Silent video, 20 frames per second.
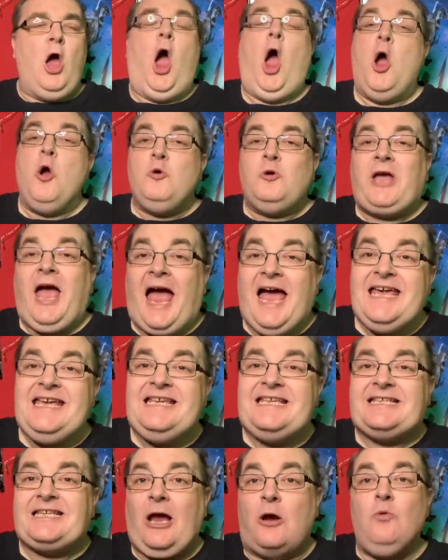Okay,
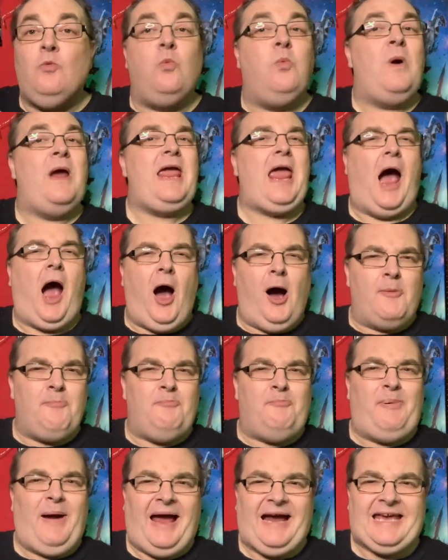so we are
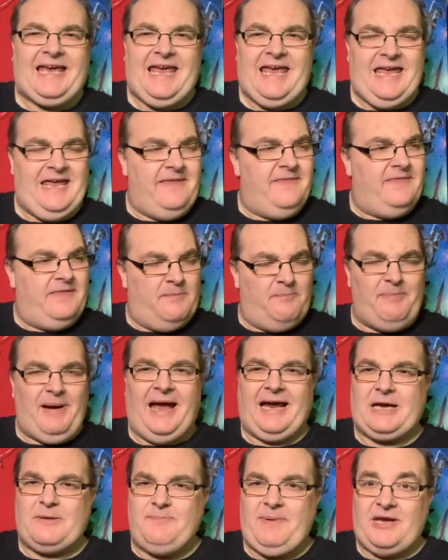back in the
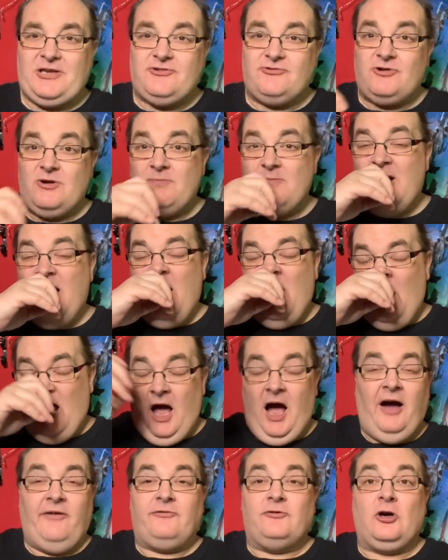back bedroom.
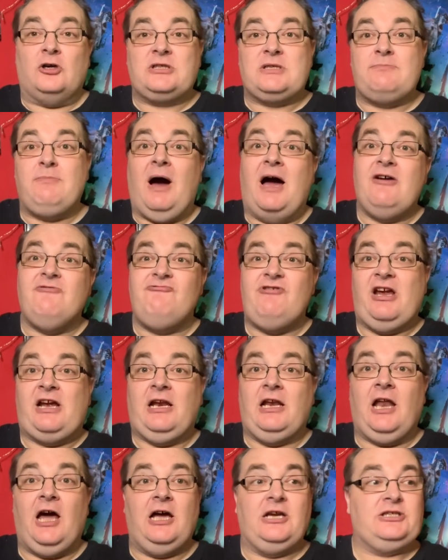I've got my ring
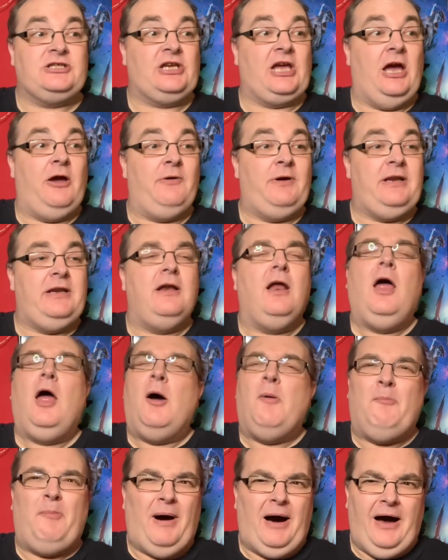light going.
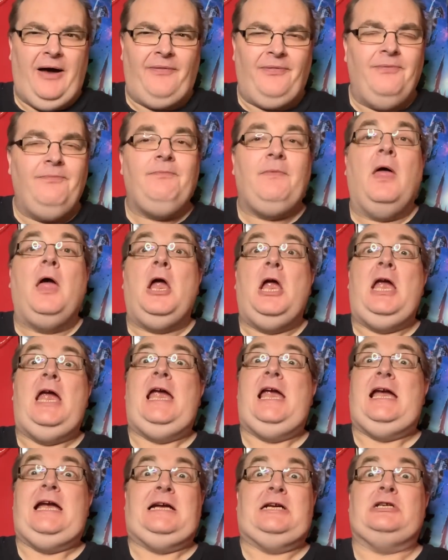Pardon?
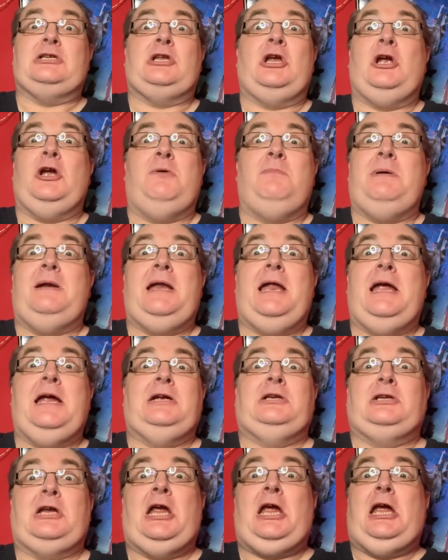
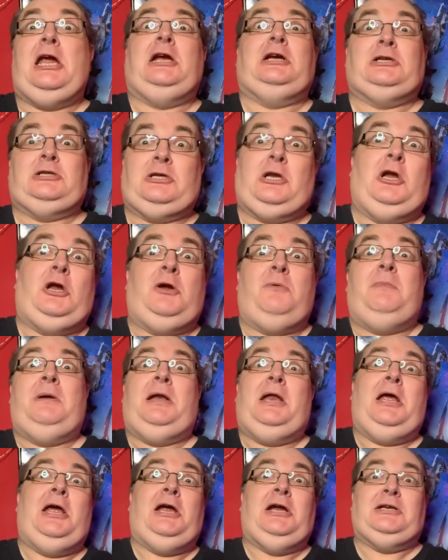Exterminate,
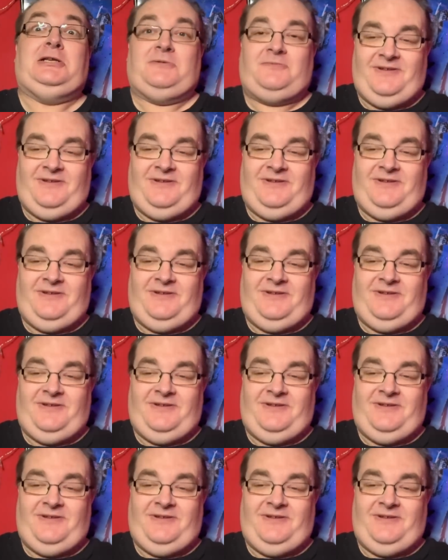exterminate.